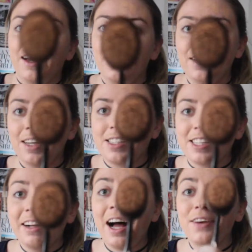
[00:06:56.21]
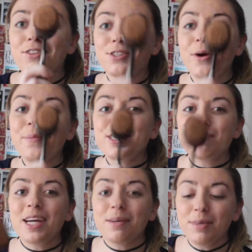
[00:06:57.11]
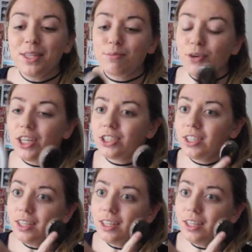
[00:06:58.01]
And I still have so much makeup on this brush.